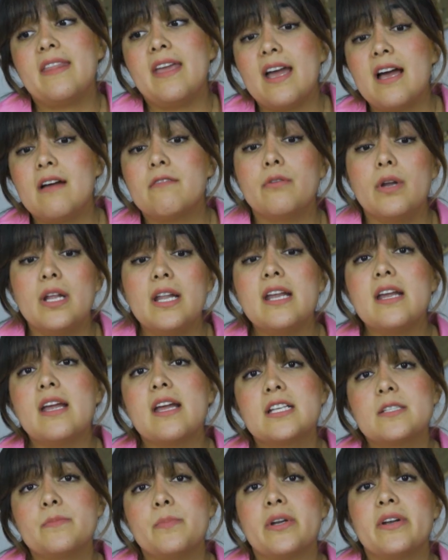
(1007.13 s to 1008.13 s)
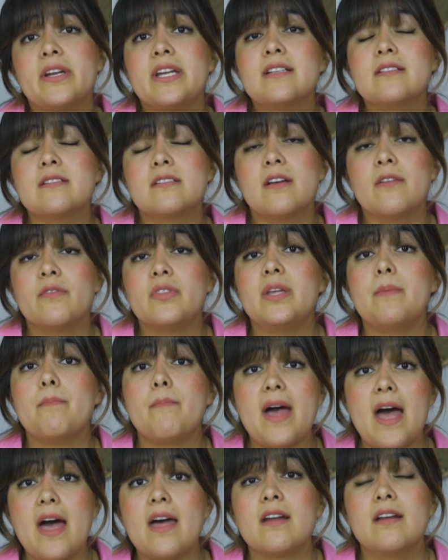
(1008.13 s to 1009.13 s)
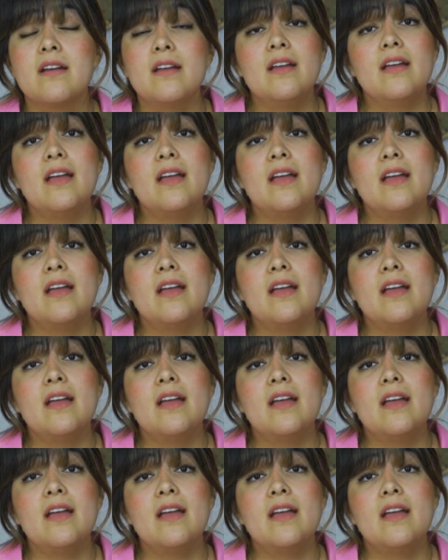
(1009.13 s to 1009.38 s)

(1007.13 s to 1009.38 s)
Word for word: they have really experienced something bad